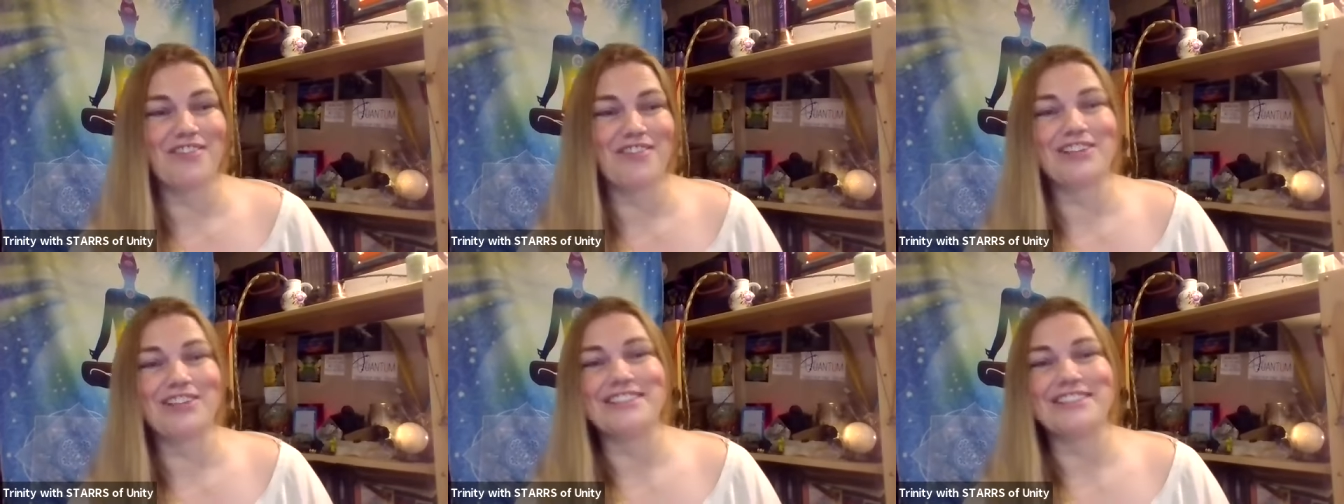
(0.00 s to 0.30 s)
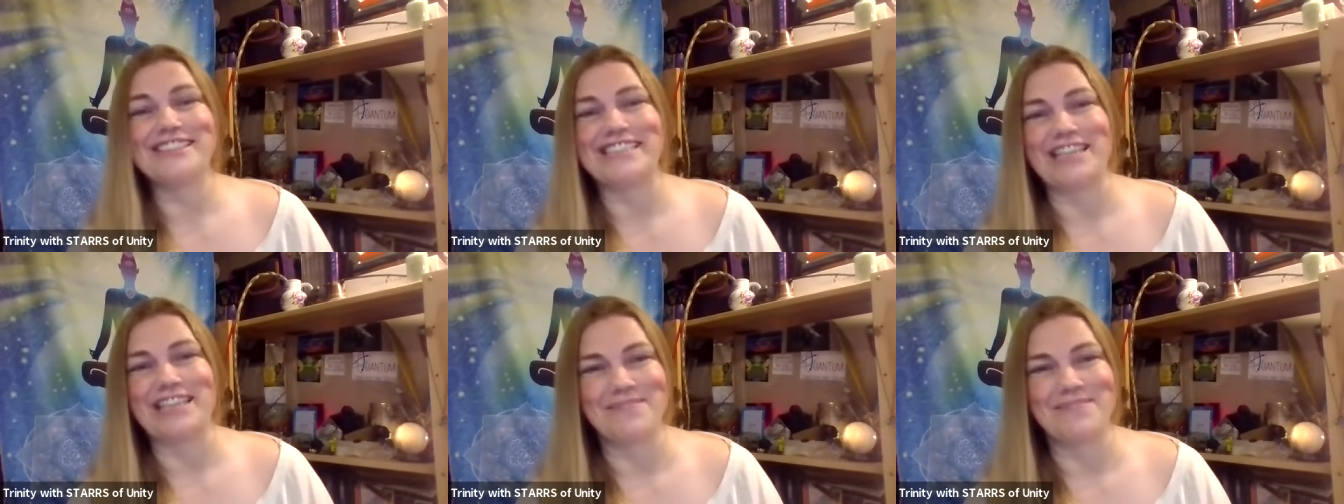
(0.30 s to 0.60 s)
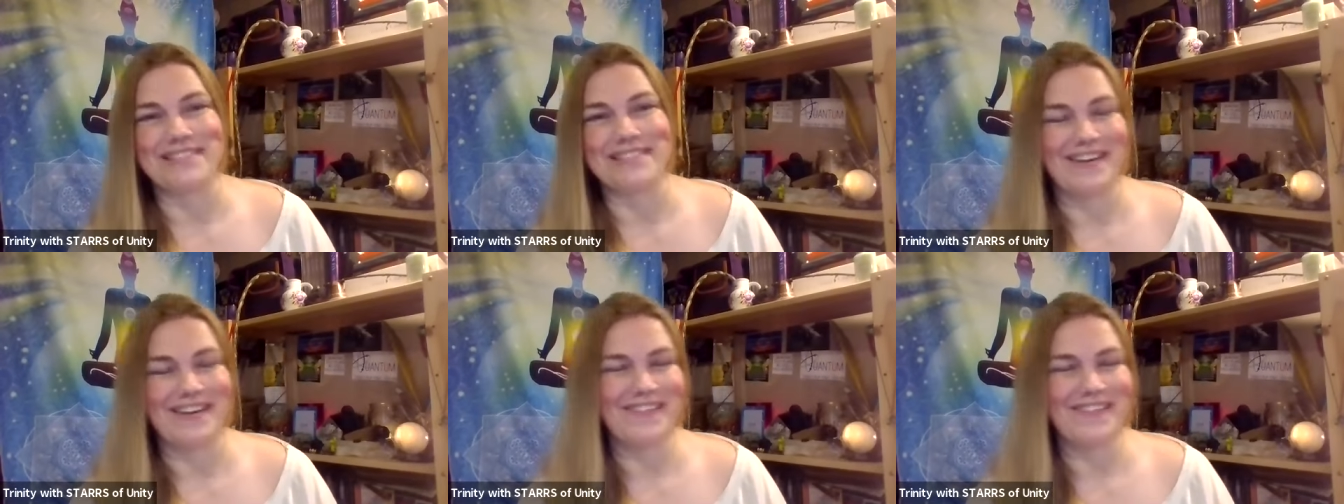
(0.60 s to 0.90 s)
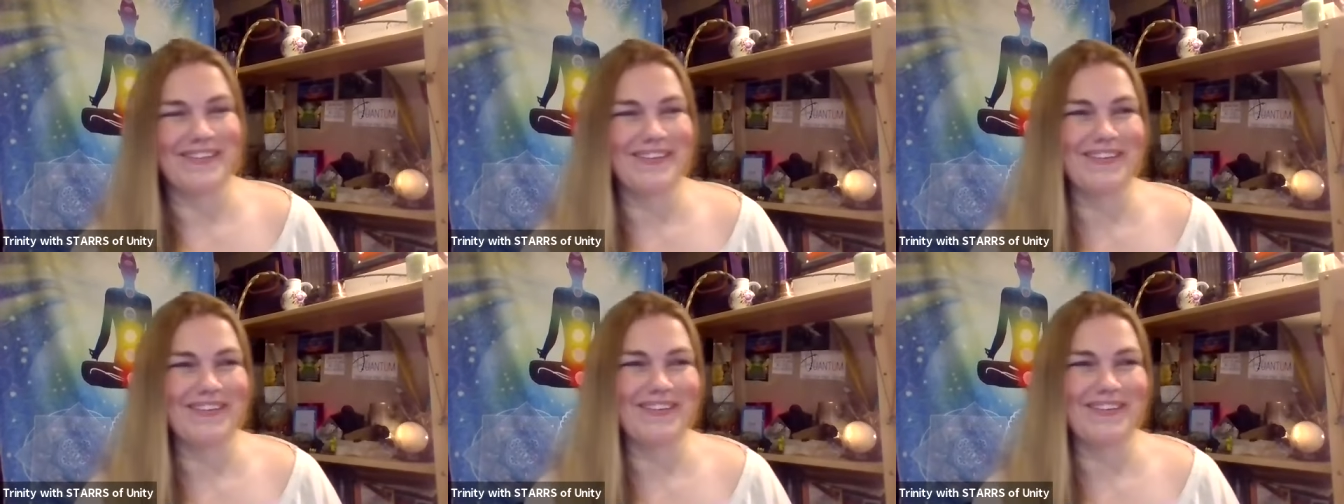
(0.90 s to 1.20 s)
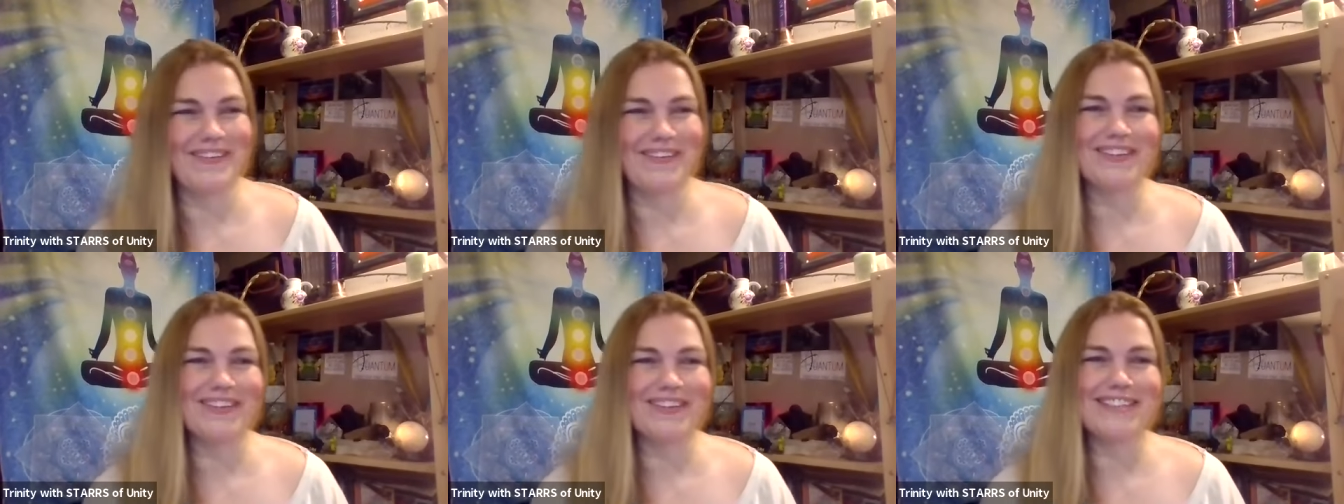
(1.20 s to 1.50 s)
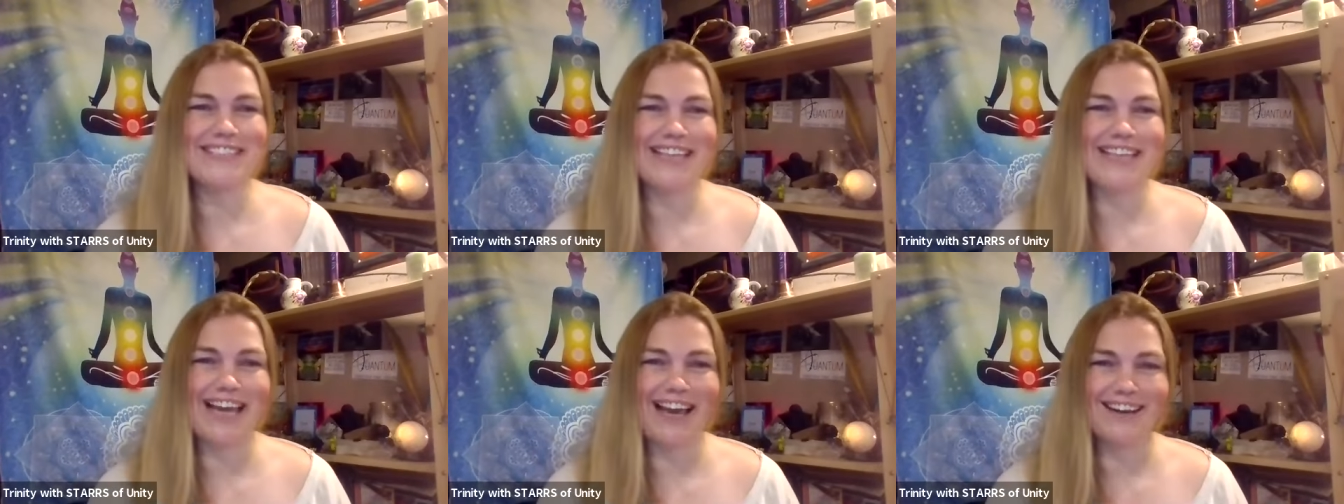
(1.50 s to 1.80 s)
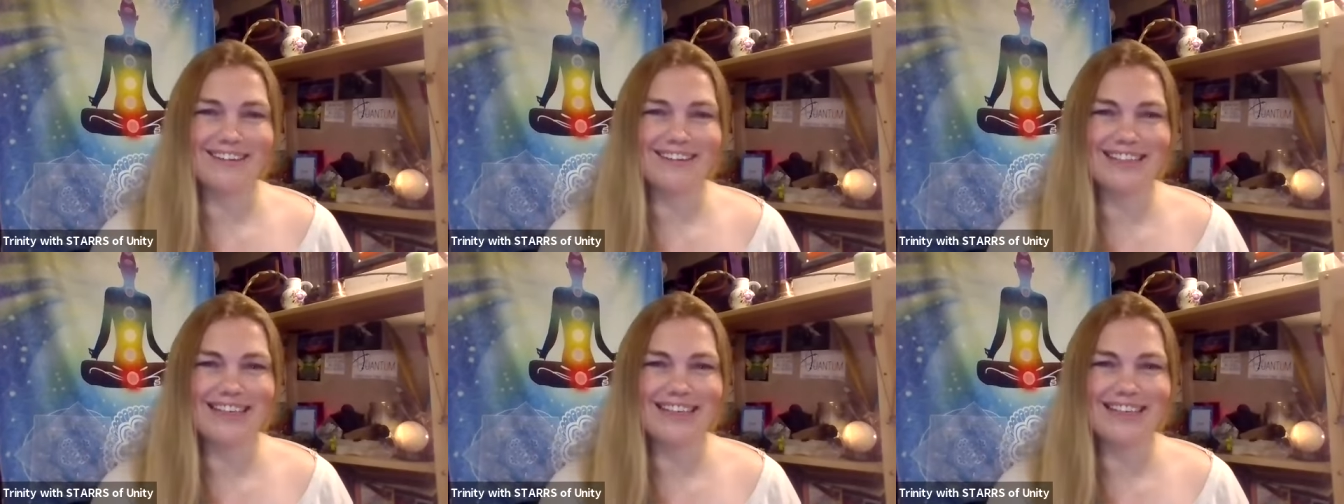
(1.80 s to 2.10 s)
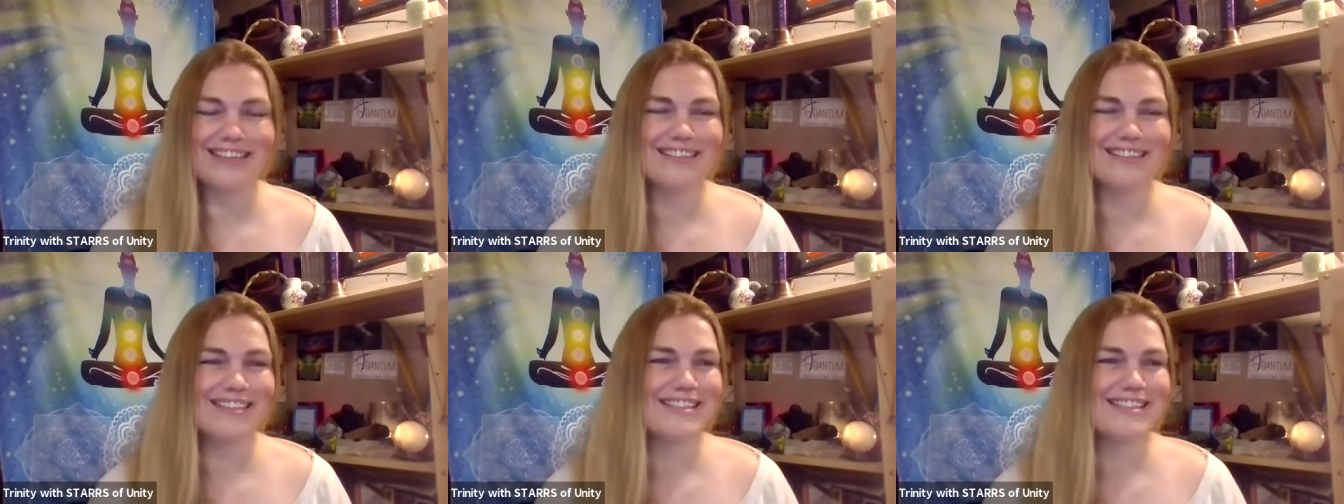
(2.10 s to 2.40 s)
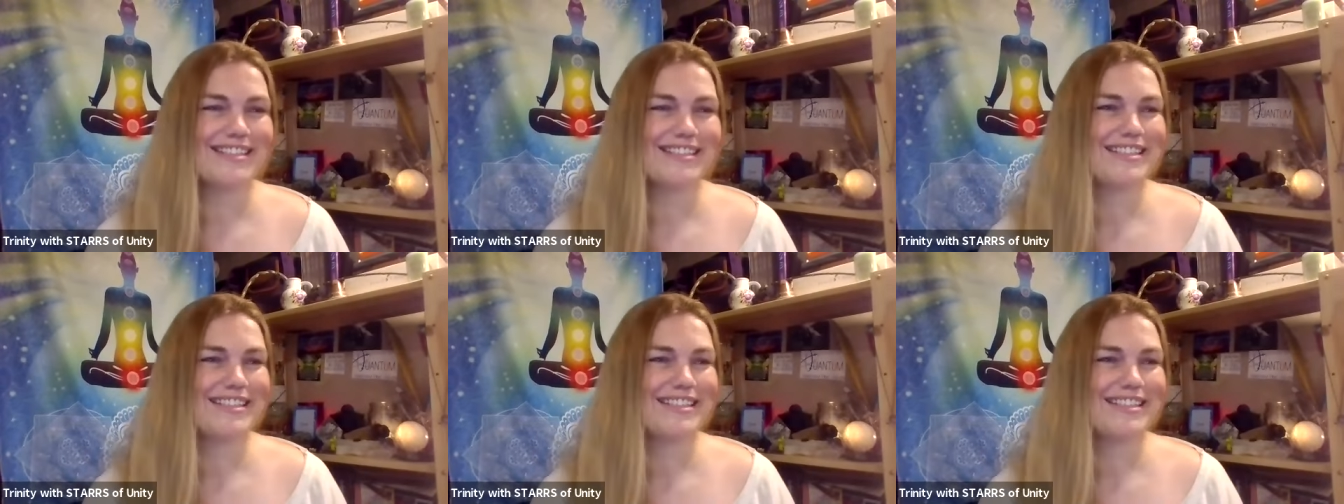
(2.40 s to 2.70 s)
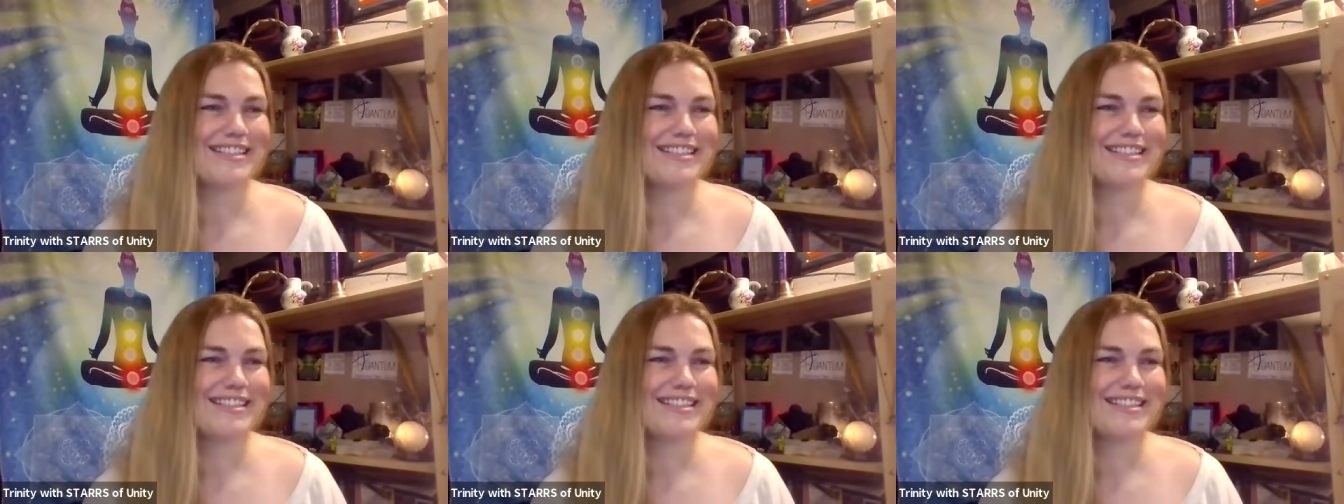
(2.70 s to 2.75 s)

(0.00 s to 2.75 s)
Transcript: real deep down the hole, channeling is